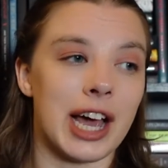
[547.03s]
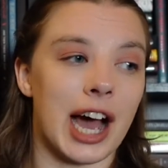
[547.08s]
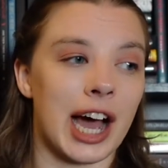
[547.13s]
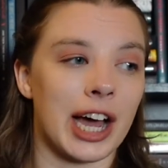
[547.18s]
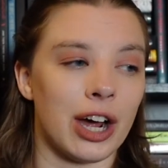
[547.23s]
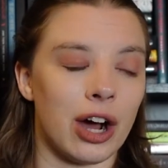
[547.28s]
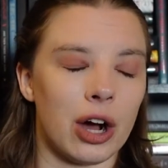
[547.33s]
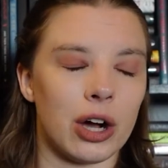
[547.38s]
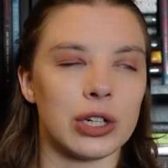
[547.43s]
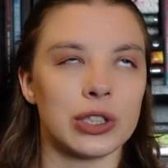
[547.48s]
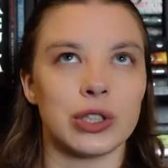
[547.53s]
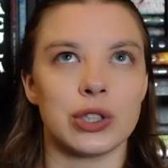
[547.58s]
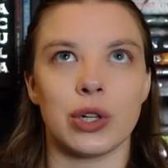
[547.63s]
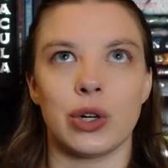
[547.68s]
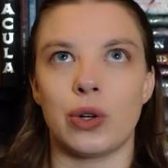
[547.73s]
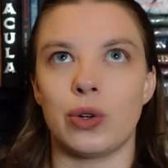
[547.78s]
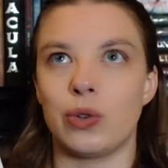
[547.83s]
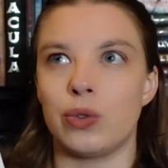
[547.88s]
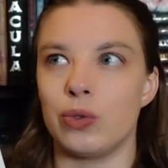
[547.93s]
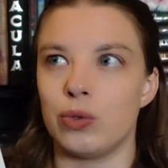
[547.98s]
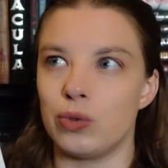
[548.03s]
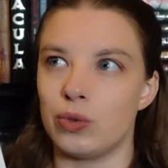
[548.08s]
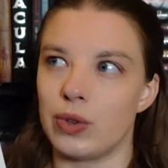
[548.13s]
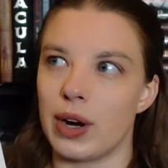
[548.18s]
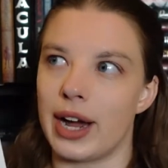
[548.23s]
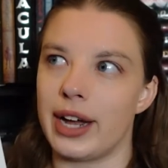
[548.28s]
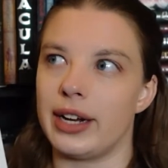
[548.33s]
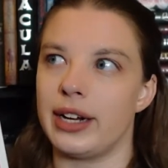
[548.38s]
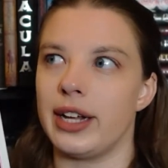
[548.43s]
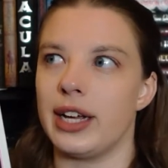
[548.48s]
I also
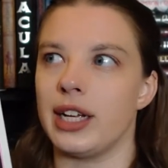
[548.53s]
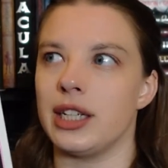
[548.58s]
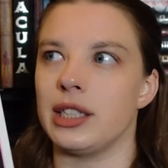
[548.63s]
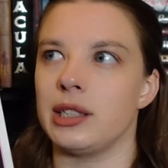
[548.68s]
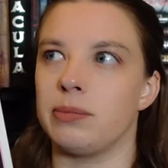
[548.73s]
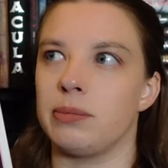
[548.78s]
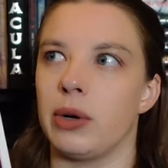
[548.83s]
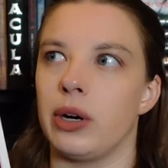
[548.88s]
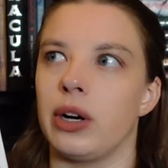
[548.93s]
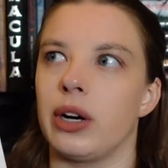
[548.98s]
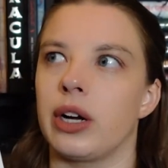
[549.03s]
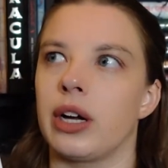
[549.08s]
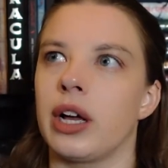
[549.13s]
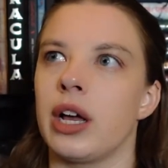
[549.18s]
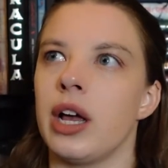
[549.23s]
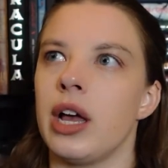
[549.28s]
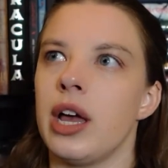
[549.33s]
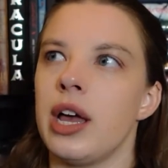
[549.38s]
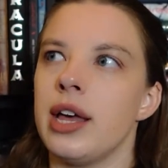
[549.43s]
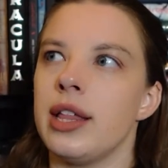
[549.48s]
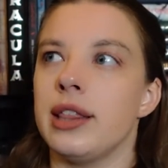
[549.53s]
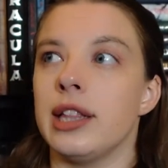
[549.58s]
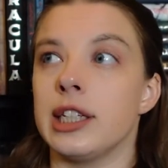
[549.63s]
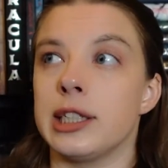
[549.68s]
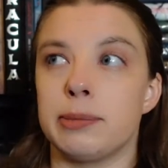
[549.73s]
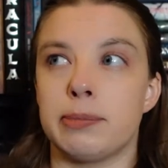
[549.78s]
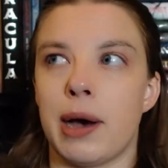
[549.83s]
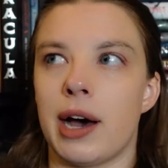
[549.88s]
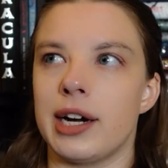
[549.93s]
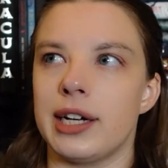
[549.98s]
read his book,
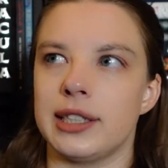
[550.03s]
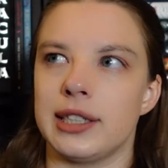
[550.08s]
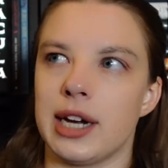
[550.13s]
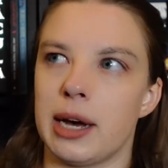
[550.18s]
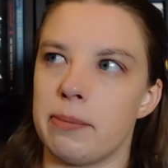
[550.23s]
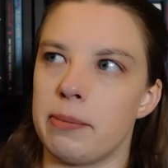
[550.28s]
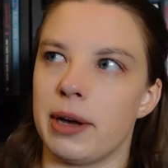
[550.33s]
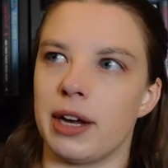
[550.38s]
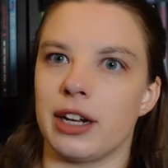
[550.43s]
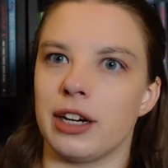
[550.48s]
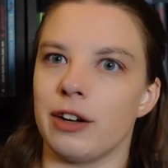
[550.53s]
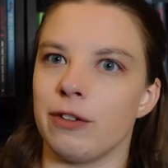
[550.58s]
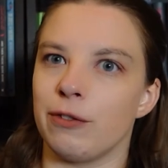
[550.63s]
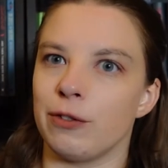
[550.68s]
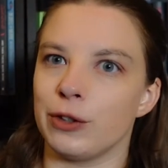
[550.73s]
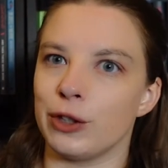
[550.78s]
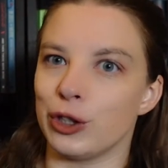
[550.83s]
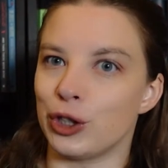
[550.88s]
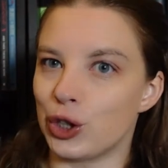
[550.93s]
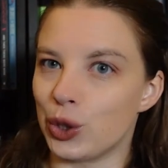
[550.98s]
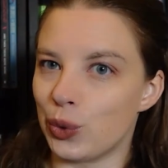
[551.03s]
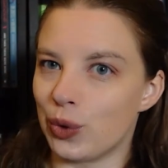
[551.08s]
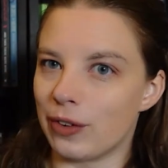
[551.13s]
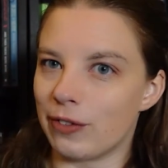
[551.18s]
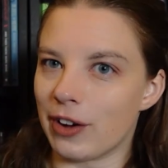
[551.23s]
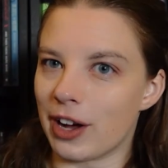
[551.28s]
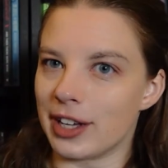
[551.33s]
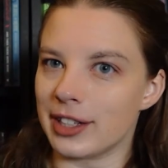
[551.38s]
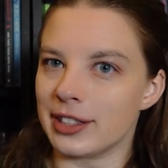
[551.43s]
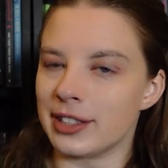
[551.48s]
This Body's Not Big Enough for the Two
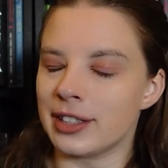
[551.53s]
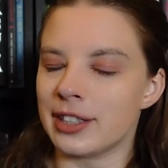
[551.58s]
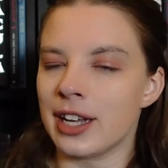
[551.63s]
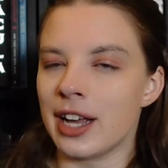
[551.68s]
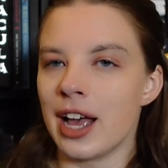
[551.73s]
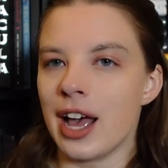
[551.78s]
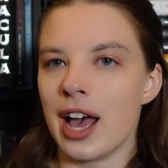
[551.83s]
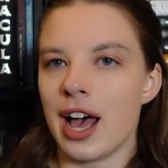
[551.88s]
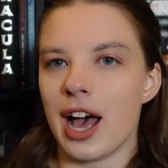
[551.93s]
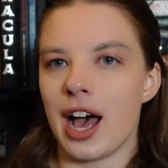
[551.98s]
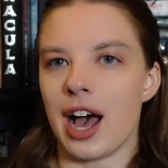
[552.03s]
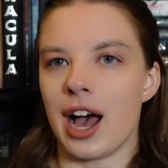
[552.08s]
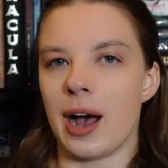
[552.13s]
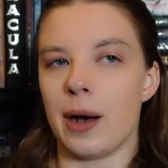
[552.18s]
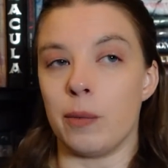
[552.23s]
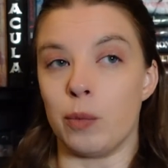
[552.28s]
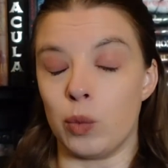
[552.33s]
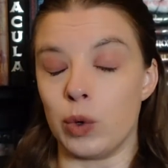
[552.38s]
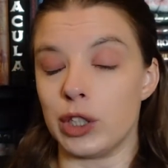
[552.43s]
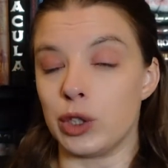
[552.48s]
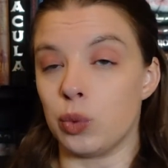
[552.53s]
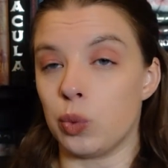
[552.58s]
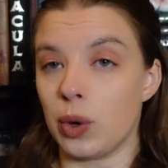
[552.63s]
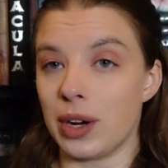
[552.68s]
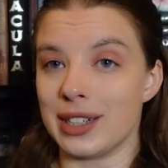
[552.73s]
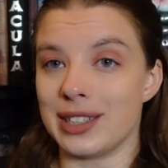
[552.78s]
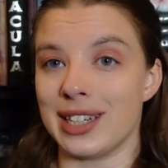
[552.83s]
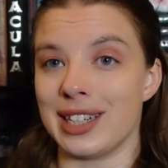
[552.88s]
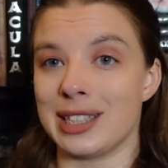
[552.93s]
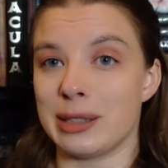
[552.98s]
of Us, which
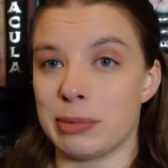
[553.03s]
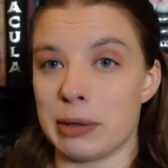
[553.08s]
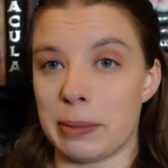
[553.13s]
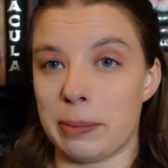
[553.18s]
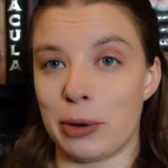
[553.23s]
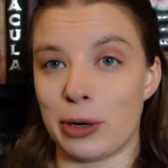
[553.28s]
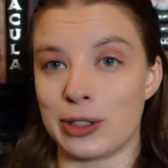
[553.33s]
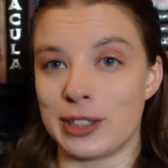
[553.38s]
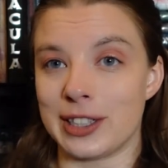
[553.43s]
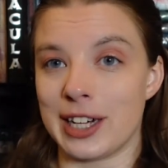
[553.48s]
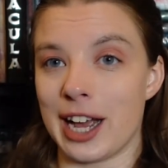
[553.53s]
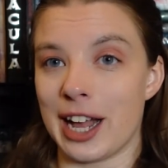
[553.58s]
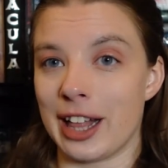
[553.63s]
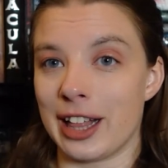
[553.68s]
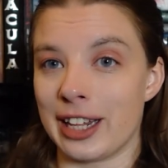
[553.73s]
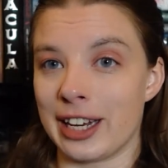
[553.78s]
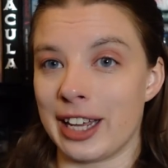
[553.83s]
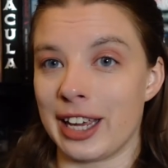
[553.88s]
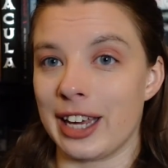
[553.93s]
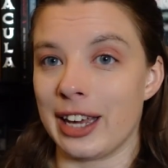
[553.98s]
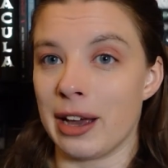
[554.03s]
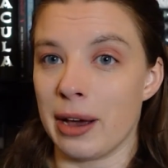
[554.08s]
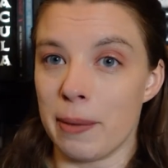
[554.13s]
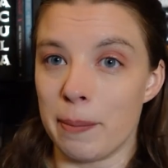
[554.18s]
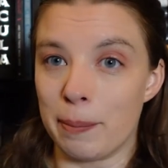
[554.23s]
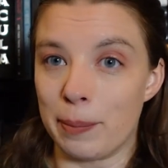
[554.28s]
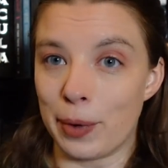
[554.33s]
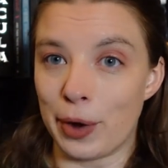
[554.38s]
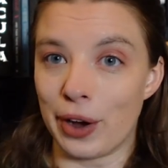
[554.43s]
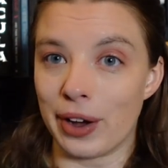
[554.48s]
was a split personality
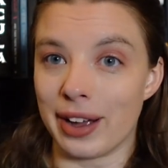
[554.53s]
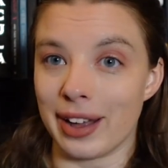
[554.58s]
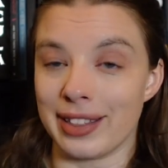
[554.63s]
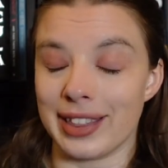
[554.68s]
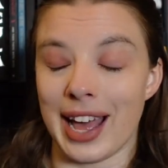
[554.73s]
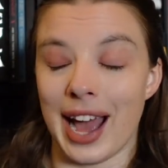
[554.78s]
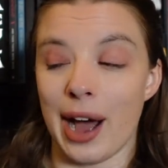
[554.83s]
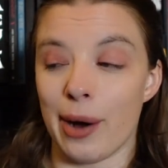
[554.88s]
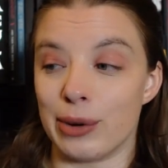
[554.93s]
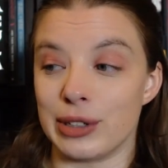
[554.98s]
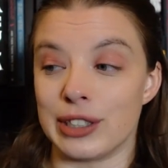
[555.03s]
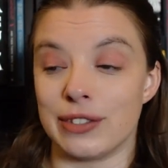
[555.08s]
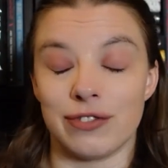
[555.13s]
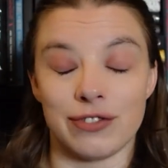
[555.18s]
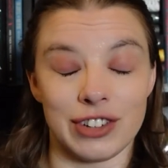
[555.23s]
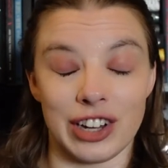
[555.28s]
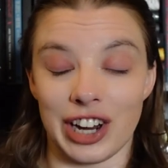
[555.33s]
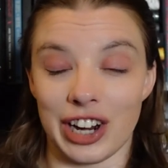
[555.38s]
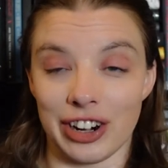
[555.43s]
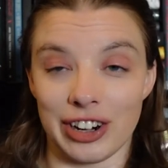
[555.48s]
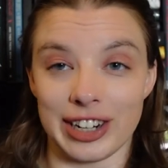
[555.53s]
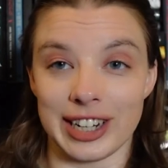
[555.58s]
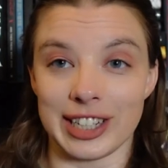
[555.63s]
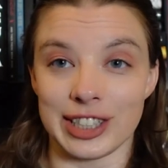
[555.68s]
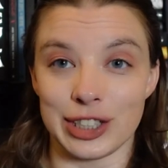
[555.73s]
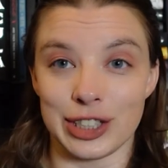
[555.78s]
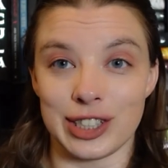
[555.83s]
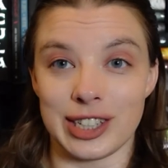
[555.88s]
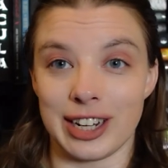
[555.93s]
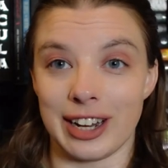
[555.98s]
book, and that was very
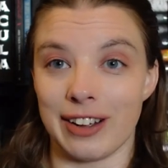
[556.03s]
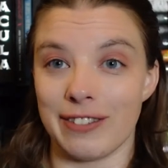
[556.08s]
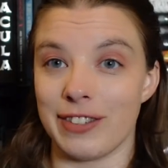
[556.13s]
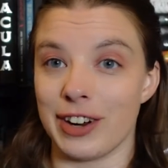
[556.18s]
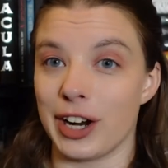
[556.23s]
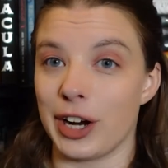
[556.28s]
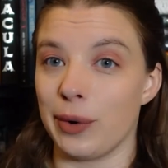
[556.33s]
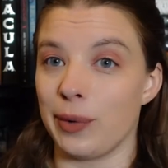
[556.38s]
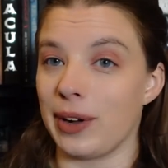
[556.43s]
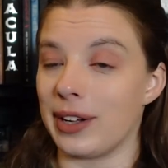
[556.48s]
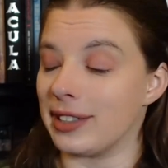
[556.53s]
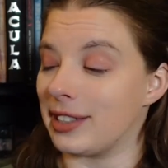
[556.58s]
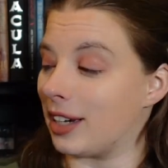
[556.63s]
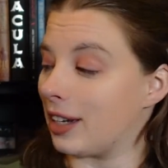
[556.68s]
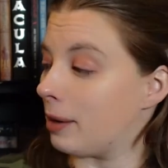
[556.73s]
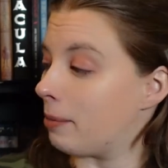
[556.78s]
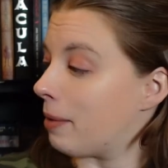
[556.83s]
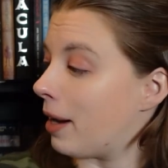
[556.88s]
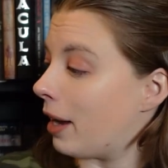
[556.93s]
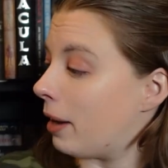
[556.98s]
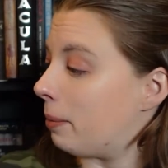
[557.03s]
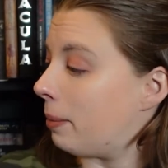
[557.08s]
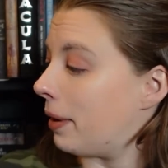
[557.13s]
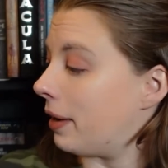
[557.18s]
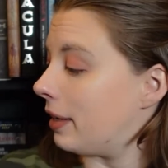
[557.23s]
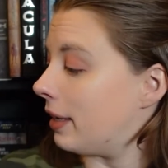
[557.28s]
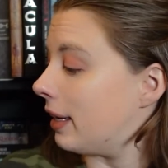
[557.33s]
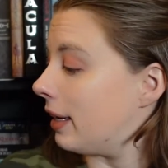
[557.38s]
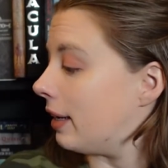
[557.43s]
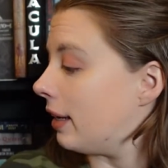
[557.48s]
interesting and very well done in my
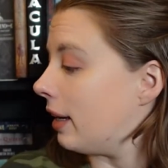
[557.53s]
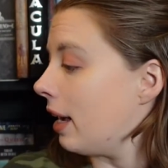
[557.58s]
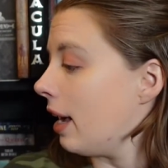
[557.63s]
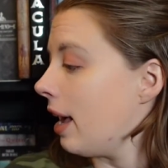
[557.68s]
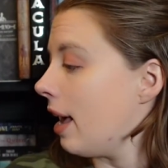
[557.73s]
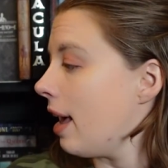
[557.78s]
opinion.